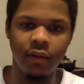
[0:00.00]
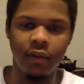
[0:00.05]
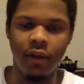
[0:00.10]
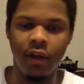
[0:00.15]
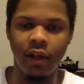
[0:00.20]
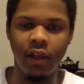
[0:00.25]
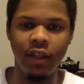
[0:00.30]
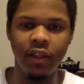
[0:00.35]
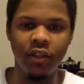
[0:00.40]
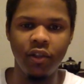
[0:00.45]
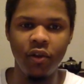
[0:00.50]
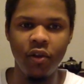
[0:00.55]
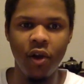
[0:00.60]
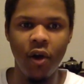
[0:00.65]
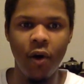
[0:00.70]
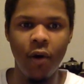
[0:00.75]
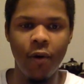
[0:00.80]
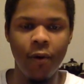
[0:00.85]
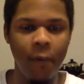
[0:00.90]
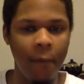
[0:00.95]
at least you
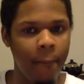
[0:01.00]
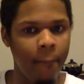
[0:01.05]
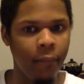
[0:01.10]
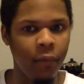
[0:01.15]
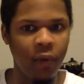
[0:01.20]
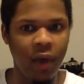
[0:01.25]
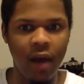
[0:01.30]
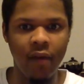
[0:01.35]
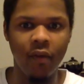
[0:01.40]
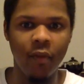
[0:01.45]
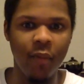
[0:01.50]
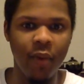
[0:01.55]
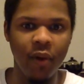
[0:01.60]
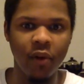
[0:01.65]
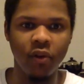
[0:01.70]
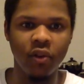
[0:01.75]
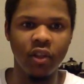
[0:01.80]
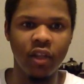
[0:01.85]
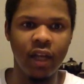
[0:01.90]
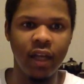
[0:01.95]
know you have a
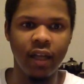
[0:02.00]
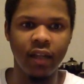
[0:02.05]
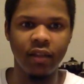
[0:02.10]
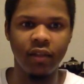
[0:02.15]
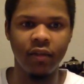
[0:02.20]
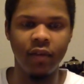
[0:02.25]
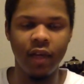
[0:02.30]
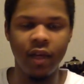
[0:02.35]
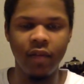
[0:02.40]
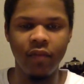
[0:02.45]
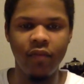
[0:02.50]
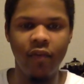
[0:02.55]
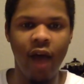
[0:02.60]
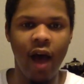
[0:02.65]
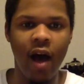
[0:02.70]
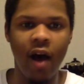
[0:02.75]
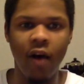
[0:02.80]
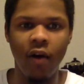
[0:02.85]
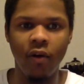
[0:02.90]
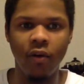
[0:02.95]
better chance of getting
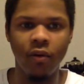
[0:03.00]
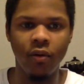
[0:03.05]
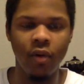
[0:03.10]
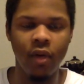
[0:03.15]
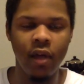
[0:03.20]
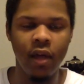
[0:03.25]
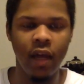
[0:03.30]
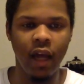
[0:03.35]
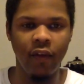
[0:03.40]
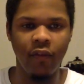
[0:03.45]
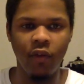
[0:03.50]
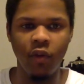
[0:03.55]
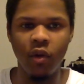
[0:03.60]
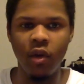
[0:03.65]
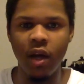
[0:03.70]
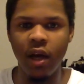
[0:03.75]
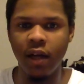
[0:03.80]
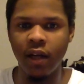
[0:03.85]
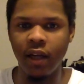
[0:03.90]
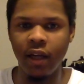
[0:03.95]
fouled if you
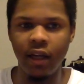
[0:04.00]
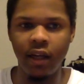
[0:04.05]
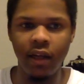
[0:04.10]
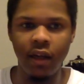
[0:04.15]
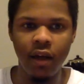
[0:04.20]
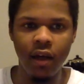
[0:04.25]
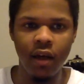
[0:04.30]
dunk it